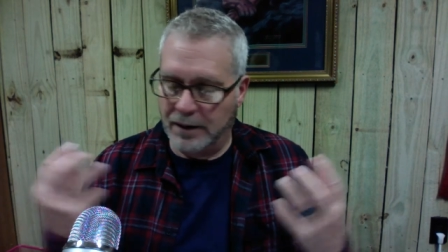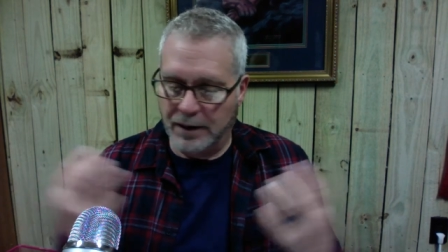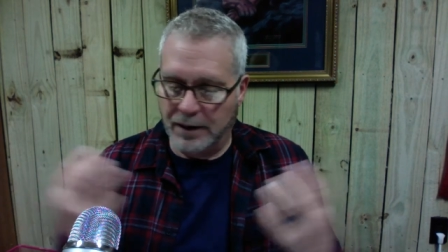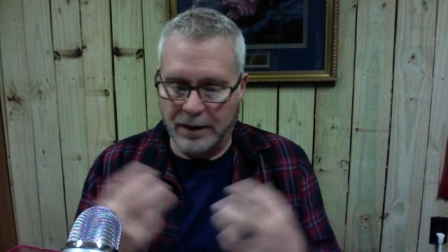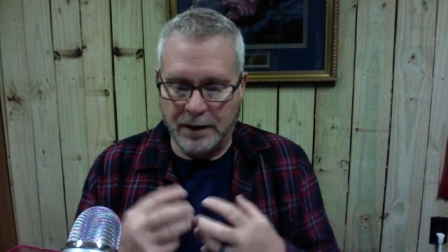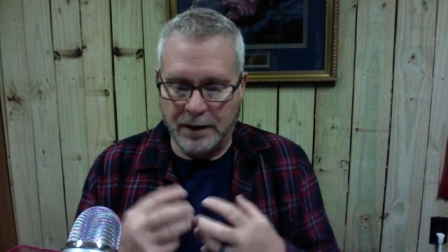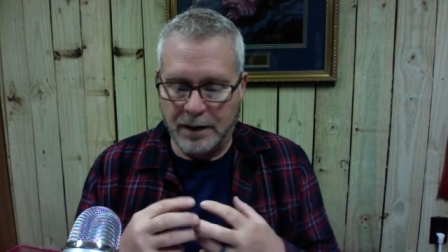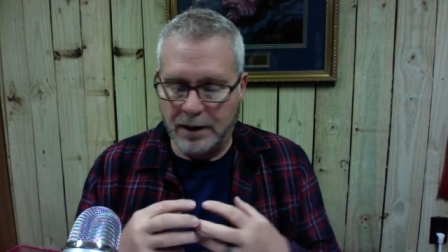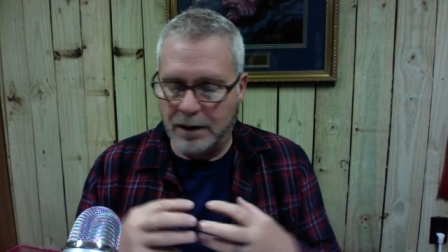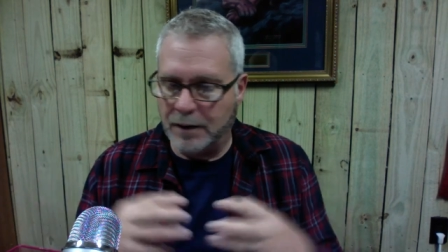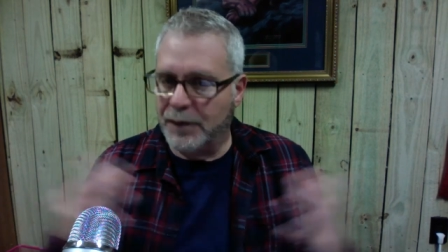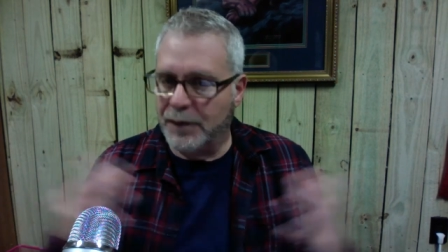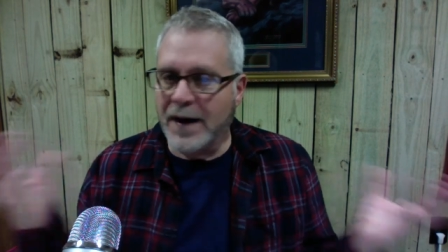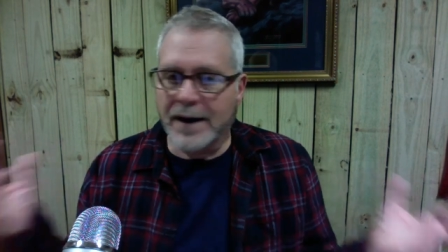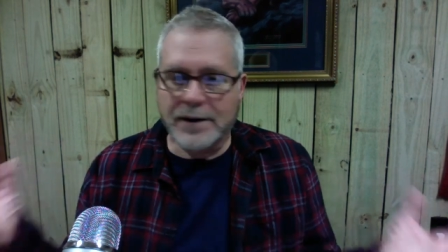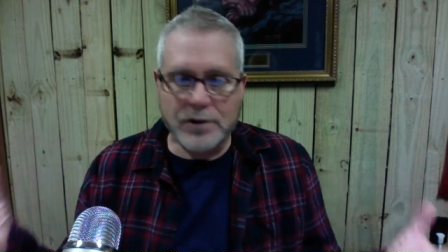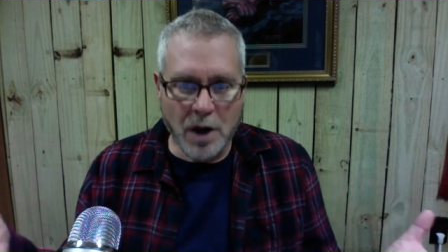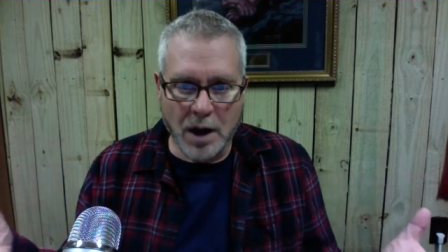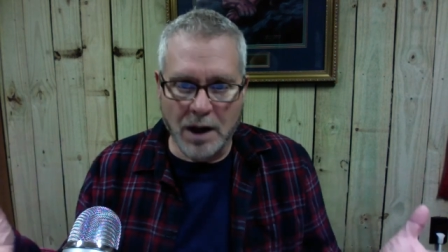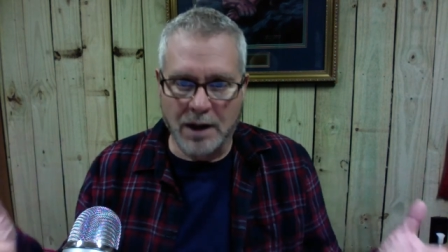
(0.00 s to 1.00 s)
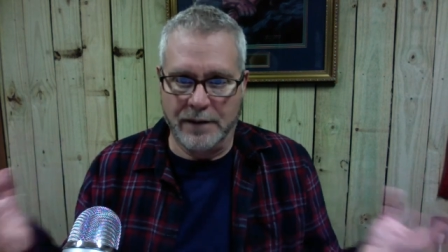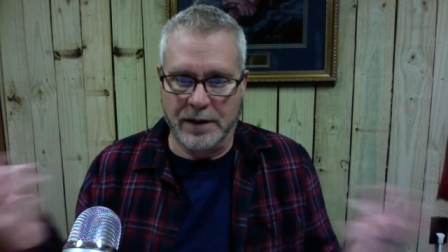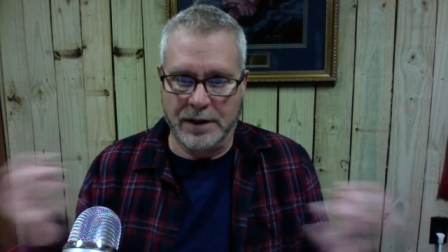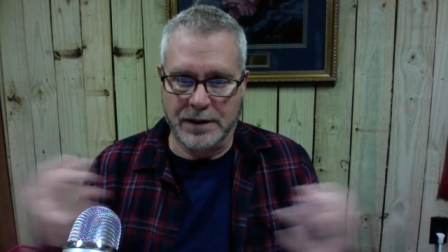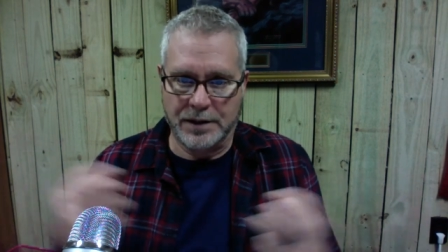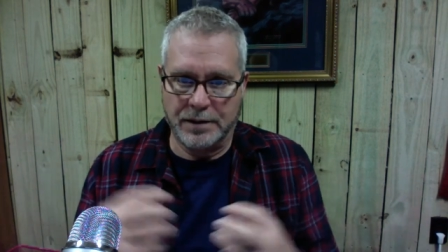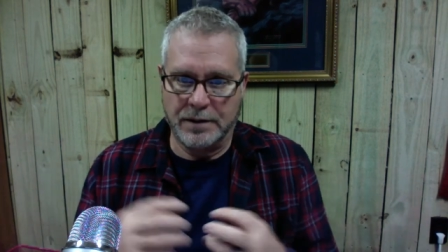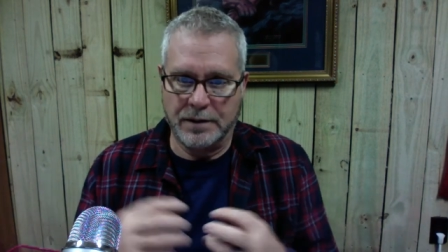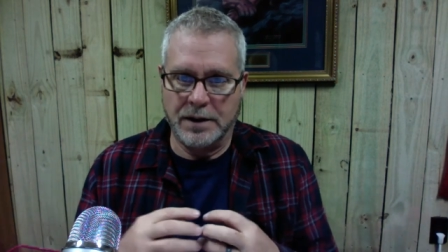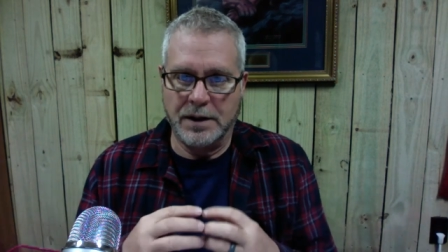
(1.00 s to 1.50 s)
It affects all of
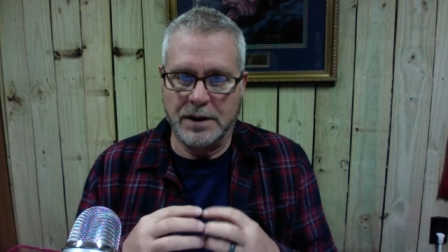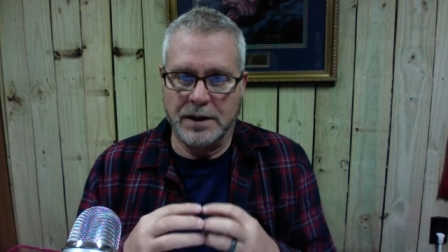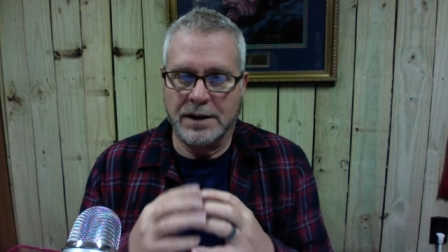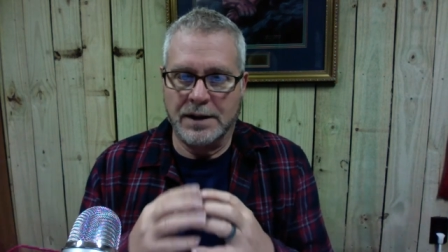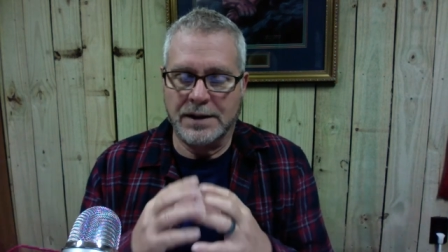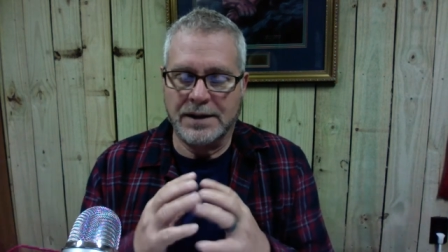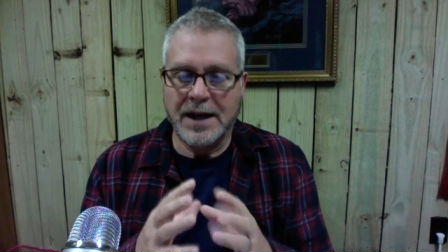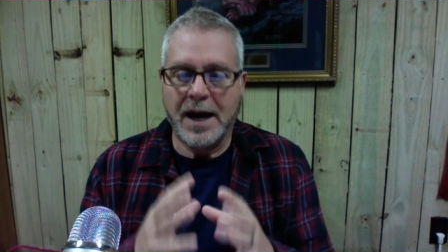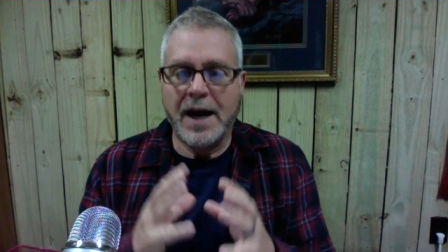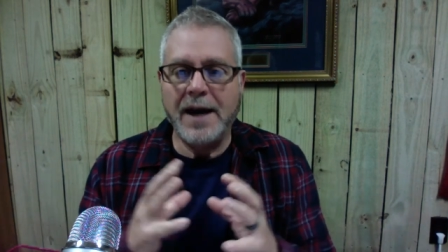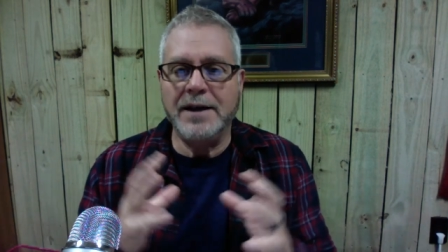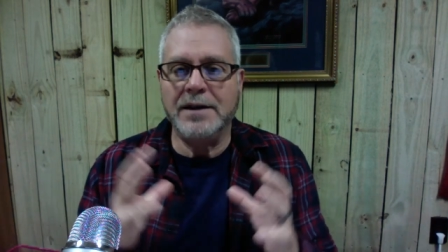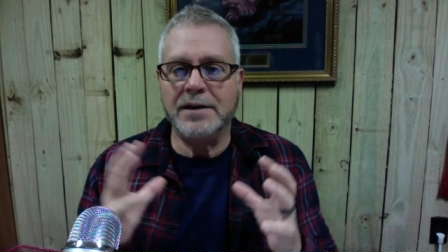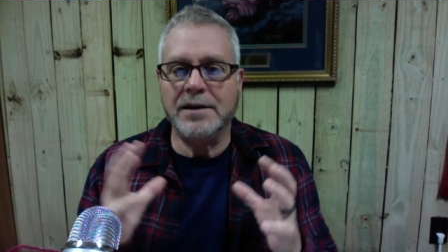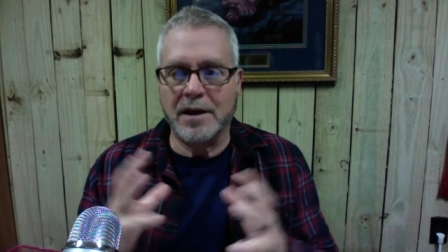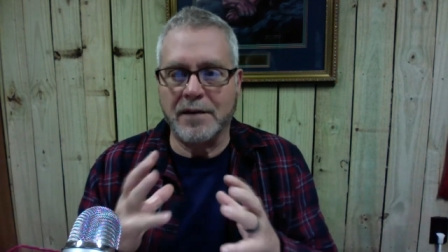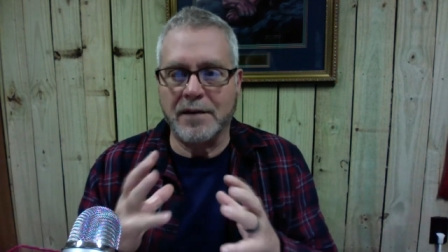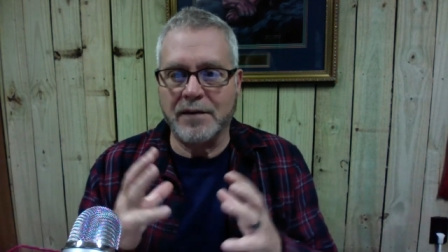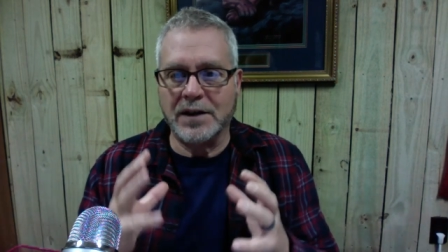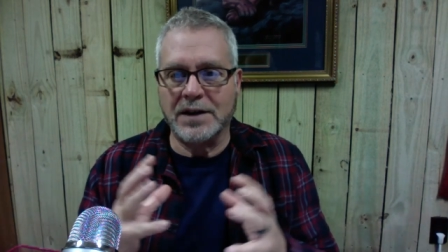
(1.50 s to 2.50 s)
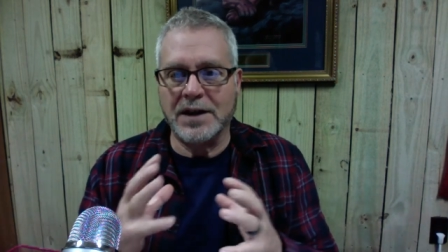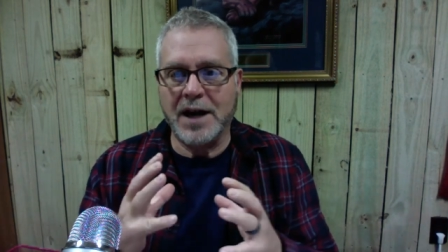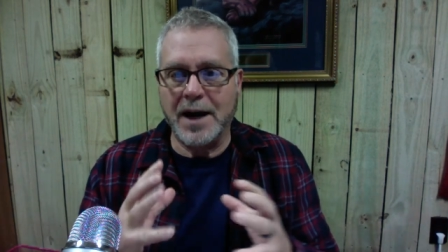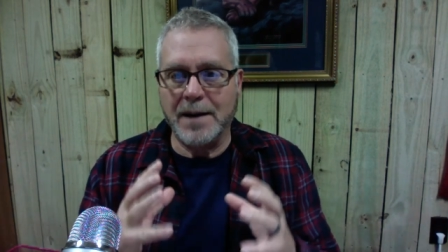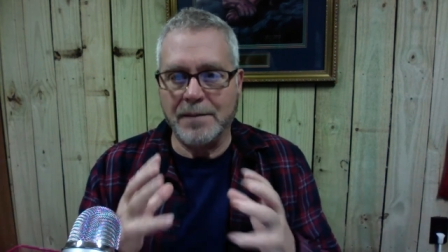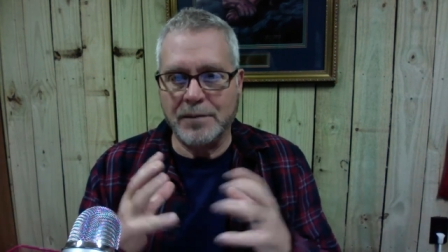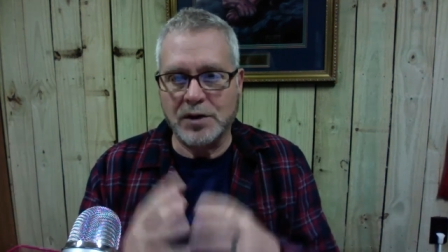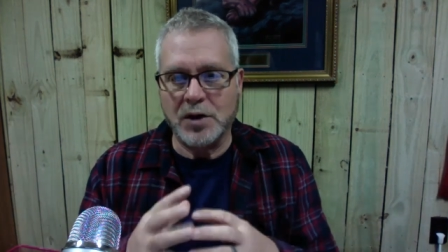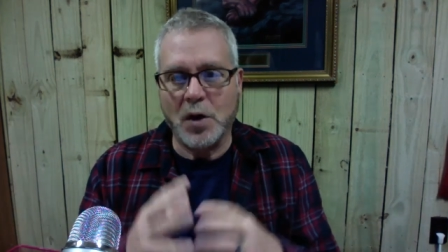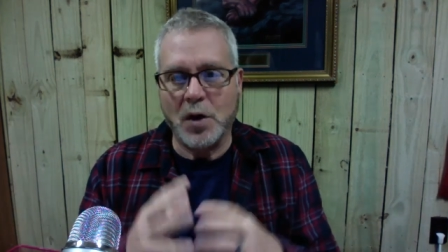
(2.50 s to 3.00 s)
us. The signs of the
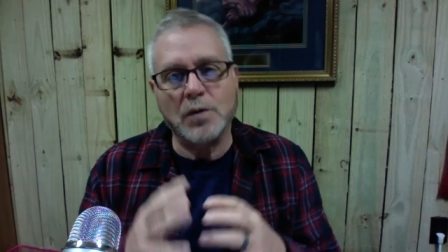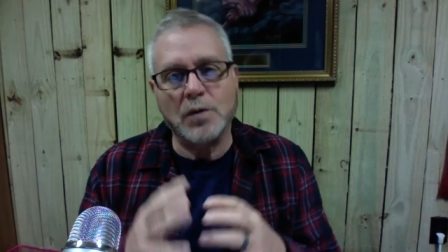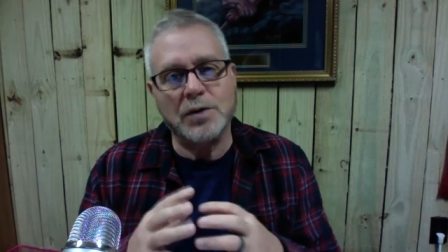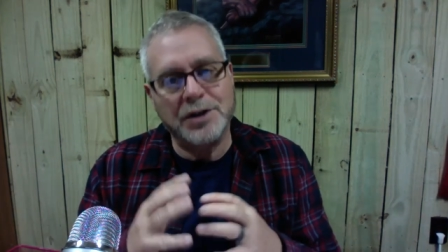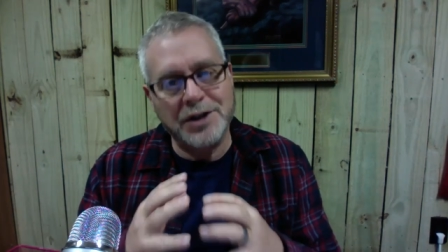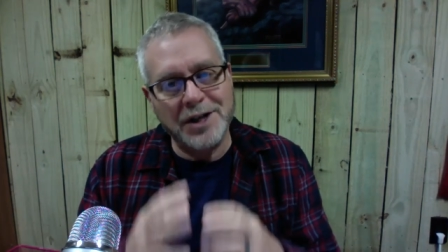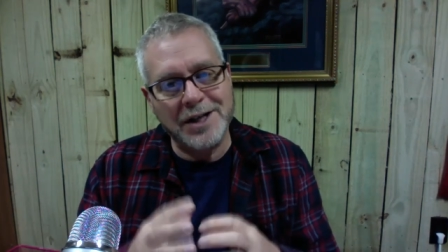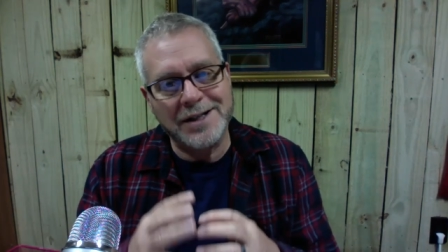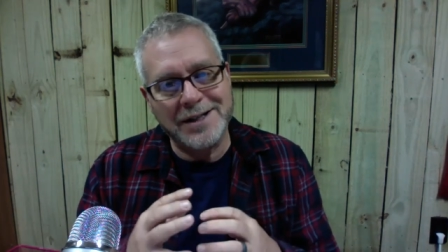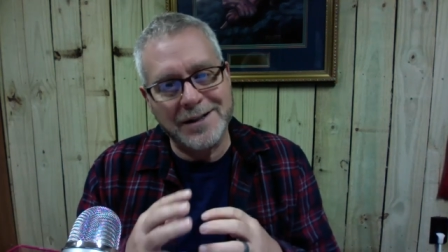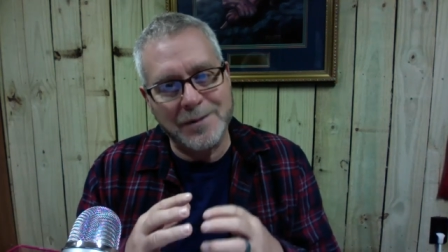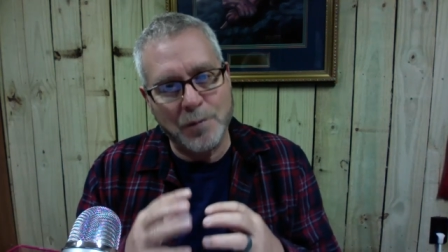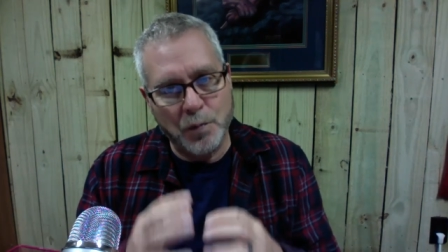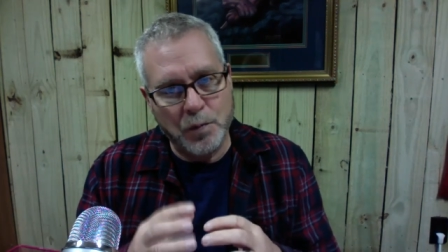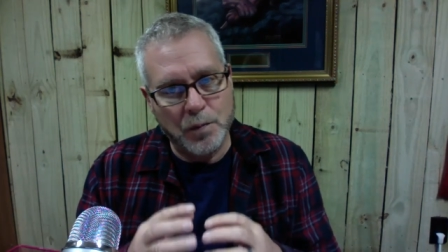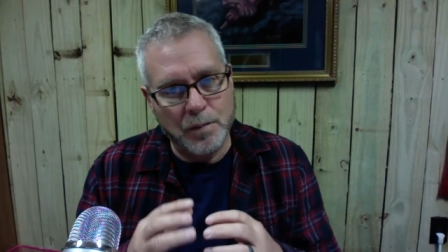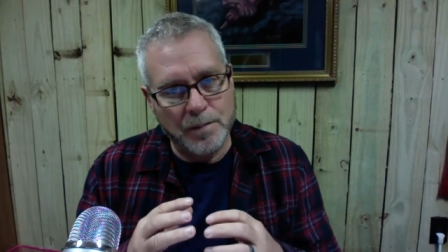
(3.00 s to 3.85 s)
times don't just